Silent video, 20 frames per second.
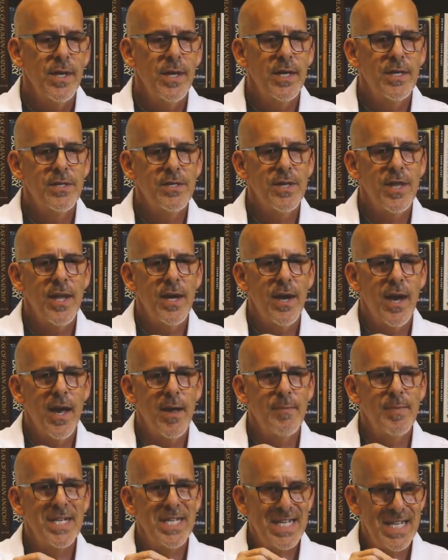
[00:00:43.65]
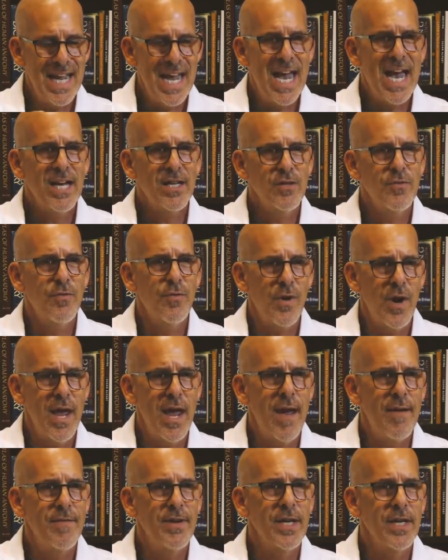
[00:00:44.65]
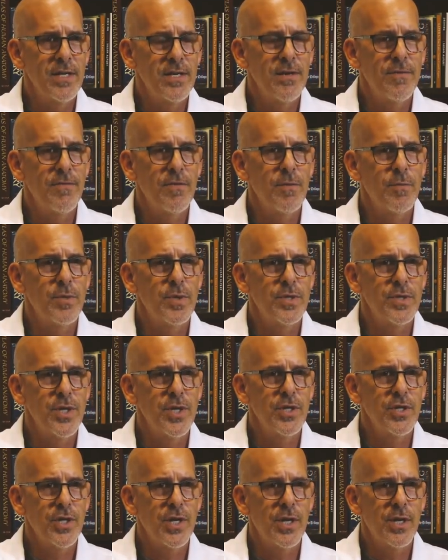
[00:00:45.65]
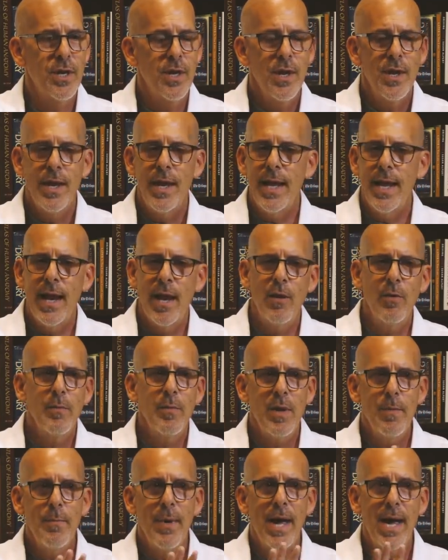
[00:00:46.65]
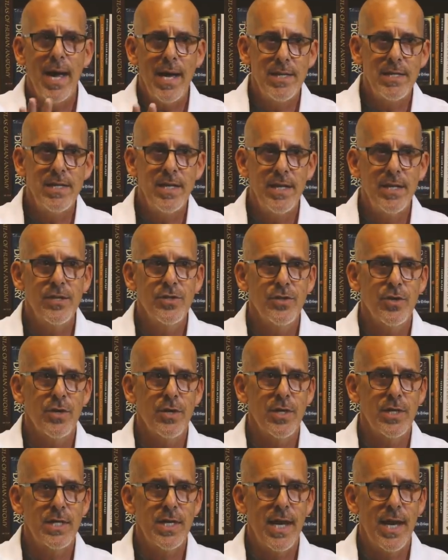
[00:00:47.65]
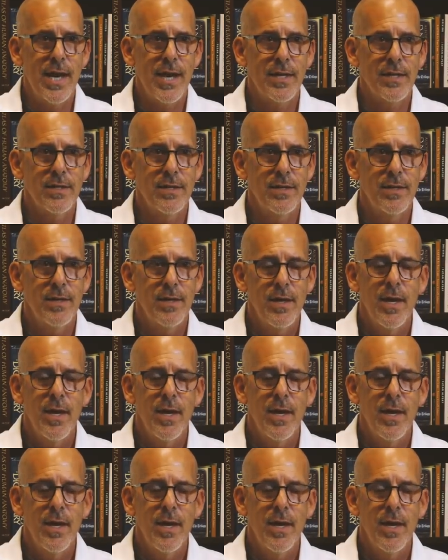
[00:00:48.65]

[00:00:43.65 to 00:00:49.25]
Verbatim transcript: It's that I'm attacked for having a different position. And I don't mean my ideas are attacked.